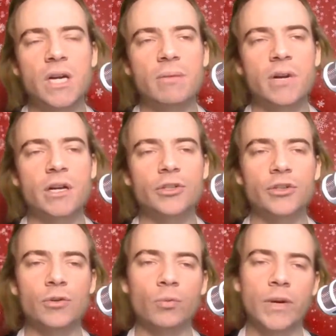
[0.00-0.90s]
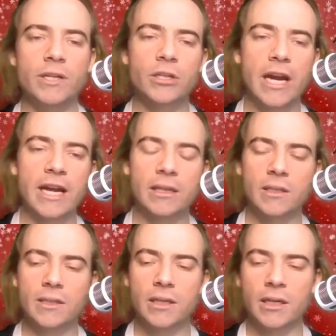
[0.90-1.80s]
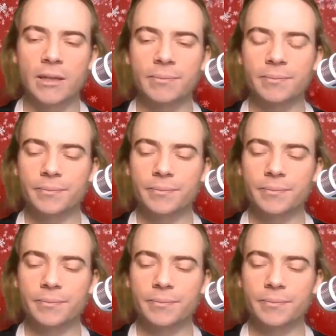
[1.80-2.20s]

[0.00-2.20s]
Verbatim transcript: I'm not sure which at this time.